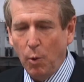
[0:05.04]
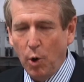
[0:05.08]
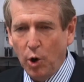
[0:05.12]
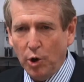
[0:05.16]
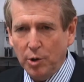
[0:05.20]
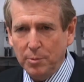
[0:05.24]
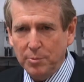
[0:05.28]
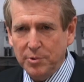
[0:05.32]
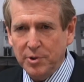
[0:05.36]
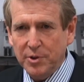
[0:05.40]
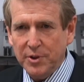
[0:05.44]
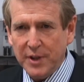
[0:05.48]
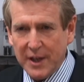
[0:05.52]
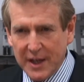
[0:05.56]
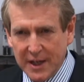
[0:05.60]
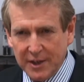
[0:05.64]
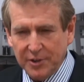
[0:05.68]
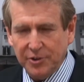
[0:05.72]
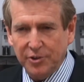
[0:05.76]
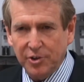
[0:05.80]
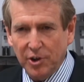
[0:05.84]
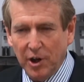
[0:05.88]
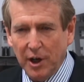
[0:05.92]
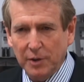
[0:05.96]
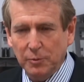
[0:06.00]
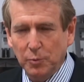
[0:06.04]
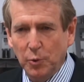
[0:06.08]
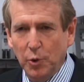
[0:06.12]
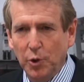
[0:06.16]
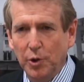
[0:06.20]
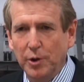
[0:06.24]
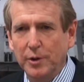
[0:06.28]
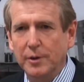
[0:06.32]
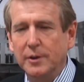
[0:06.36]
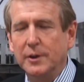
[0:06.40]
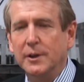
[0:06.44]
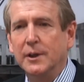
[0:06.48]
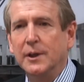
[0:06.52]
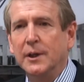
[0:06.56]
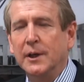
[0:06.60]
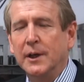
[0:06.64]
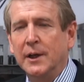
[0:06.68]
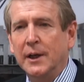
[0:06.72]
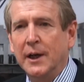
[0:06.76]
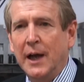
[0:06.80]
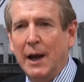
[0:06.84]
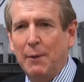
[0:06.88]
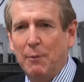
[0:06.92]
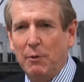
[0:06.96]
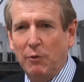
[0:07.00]
Welcome to the Inside Word.
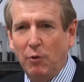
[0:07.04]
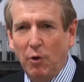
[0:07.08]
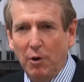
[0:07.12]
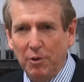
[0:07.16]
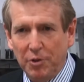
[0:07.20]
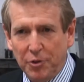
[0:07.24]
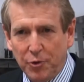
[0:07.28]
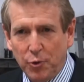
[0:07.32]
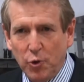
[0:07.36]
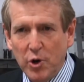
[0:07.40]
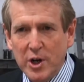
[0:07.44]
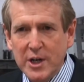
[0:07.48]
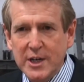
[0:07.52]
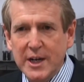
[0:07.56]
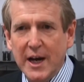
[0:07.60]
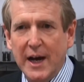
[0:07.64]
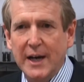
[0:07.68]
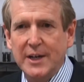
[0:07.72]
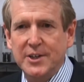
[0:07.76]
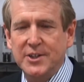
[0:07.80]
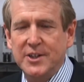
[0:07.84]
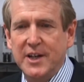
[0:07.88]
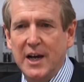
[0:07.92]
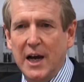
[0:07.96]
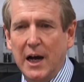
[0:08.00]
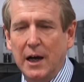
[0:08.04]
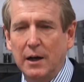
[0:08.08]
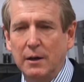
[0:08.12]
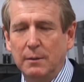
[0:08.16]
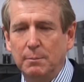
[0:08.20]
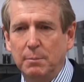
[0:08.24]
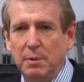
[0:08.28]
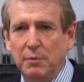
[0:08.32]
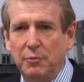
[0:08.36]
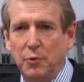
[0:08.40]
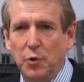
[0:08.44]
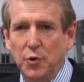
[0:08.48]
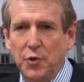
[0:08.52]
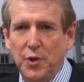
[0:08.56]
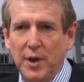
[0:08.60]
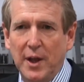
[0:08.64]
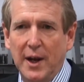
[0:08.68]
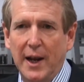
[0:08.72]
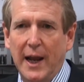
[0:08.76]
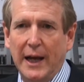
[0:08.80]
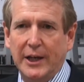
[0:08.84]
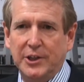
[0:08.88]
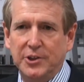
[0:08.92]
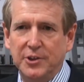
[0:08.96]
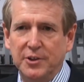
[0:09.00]
And we've got three days now before the
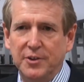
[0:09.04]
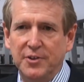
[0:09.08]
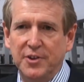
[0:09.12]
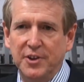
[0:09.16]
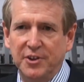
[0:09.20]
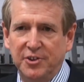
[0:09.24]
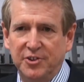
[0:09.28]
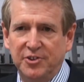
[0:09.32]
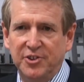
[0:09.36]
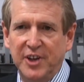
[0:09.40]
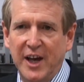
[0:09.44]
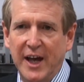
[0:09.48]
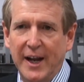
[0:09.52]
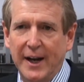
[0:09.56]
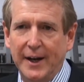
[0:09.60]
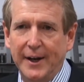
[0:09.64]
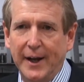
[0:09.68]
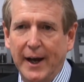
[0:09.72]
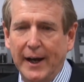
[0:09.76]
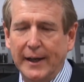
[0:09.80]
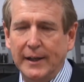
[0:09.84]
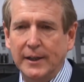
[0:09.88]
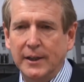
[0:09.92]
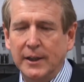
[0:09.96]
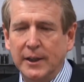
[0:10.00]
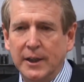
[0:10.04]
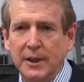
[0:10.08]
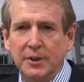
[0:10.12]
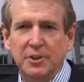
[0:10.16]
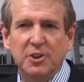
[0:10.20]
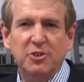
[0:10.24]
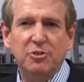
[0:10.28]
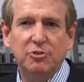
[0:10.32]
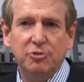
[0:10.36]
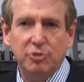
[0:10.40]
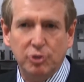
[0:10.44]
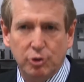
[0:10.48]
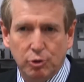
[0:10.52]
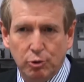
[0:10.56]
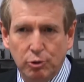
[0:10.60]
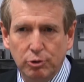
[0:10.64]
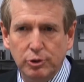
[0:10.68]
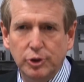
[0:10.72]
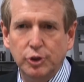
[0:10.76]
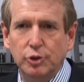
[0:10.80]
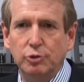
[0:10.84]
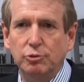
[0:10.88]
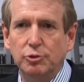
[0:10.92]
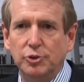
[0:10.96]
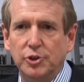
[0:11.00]
election this Saturday. This is a
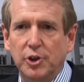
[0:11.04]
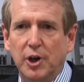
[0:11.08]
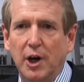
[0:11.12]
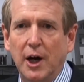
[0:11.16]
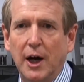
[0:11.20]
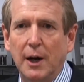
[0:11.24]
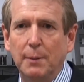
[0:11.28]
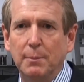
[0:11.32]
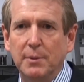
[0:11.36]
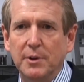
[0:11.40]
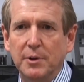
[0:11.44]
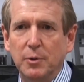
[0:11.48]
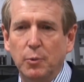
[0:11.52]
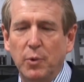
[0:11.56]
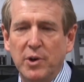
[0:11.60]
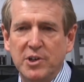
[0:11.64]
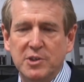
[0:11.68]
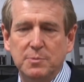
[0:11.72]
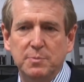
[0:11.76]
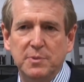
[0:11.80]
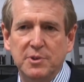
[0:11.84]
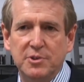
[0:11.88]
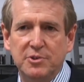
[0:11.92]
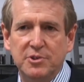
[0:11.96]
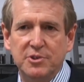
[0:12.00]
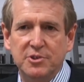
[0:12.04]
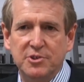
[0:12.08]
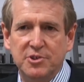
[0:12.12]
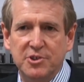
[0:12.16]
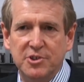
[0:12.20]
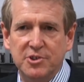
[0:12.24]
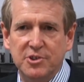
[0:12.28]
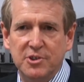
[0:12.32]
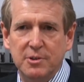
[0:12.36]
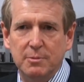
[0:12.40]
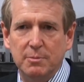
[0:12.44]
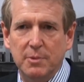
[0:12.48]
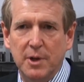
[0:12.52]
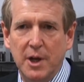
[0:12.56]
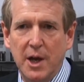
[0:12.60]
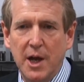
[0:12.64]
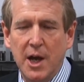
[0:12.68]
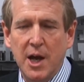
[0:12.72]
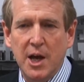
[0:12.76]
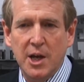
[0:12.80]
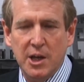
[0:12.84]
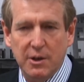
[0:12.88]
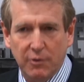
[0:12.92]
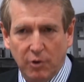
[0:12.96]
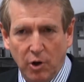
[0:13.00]
crucial time in the Westminster system.
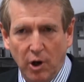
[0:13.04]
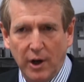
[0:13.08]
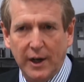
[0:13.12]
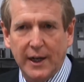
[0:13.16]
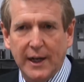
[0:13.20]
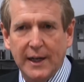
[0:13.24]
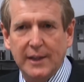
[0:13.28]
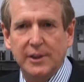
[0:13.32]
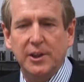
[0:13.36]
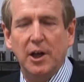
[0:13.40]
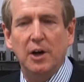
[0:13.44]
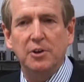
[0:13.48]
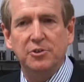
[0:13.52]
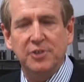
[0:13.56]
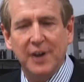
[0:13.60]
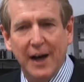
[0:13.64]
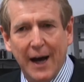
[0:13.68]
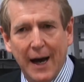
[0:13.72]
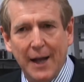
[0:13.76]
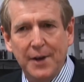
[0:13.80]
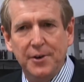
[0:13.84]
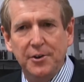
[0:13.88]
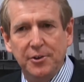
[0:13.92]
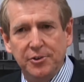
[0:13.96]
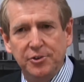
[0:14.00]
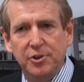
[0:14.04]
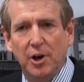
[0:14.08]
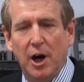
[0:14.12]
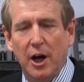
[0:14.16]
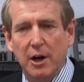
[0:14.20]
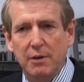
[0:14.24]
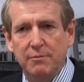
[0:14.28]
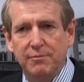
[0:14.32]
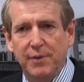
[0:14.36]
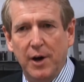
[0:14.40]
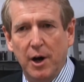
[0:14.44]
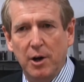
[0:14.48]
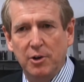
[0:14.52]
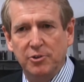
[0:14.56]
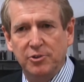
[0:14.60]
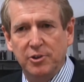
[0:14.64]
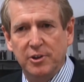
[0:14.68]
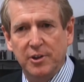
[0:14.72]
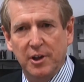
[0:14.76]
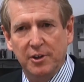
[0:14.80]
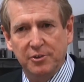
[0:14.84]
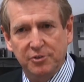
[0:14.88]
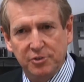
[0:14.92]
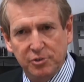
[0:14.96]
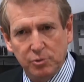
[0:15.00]
You've got to get those undecided voters
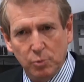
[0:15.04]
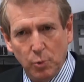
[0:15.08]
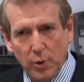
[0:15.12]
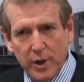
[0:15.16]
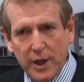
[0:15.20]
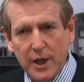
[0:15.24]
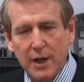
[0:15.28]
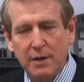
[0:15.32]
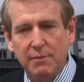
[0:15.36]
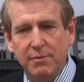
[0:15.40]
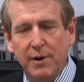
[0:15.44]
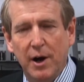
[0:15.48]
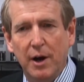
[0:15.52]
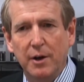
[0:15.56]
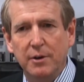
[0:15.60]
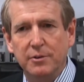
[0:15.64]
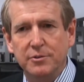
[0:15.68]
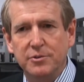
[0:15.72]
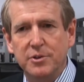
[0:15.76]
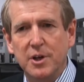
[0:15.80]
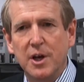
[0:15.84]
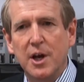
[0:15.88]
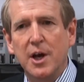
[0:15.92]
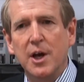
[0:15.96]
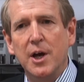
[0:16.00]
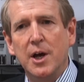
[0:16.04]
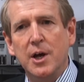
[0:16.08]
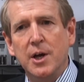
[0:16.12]
and those swinging voters